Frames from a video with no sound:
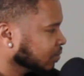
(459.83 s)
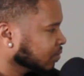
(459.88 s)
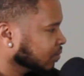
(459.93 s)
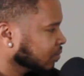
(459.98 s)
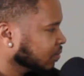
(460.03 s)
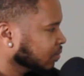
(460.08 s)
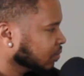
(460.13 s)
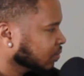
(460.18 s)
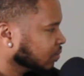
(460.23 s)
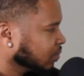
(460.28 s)

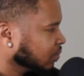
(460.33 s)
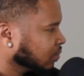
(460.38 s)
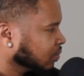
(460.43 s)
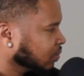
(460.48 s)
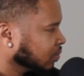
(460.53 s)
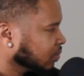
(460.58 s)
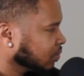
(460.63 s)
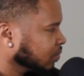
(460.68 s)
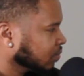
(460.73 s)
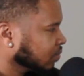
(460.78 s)

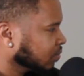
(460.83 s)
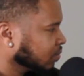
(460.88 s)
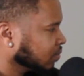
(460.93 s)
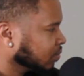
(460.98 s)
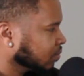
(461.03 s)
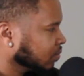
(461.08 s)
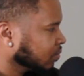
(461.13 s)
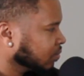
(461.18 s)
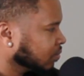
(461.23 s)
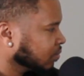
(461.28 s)

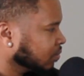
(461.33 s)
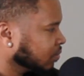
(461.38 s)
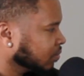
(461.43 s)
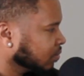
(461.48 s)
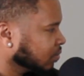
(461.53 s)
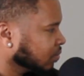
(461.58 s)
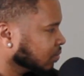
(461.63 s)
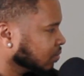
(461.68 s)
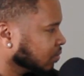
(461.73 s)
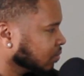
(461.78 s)

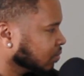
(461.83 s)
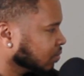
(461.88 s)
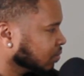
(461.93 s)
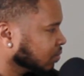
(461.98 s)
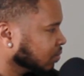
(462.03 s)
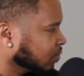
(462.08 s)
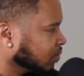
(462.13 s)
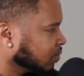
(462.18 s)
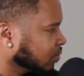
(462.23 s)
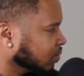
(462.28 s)

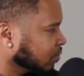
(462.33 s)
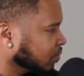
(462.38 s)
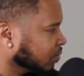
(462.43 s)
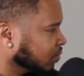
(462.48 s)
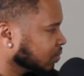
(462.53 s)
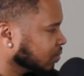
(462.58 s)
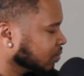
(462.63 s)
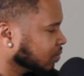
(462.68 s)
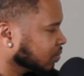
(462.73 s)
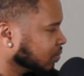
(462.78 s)

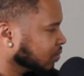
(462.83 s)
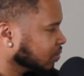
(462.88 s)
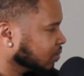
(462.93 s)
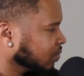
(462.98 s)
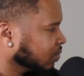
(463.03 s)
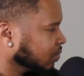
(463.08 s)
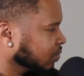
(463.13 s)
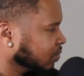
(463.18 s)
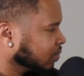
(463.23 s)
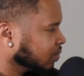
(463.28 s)

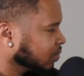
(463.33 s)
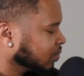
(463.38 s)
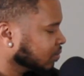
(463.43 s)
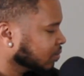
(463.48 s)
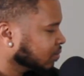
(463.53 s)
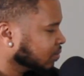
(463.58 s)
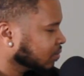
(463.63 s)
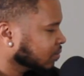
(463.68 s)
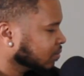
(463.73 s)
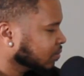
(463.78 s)

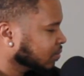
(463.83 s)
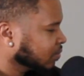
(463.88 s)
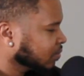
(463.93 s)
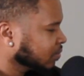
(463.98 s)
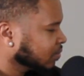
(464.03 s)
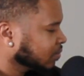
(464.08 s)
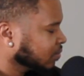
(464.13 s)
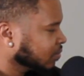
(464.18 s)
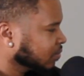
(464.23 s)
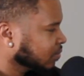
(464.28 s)

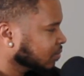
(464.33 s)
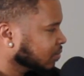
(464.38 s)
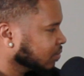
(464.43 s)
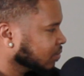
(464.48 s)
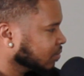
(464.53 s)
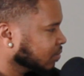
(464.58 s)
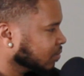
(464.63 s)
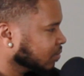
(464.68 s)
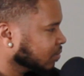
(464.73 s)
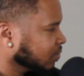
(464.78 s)

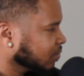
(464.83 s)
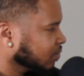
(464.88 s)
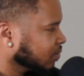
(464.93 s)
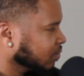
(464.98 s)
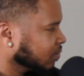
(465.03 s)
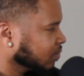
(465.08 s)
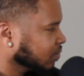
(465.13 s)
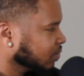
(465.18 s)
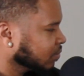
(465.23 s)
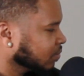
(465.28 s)

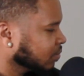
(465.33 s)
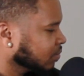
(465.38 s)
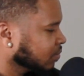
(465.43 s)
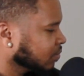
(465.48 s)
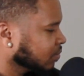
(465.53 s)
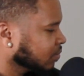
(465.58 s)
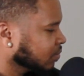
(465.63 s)
[no speech]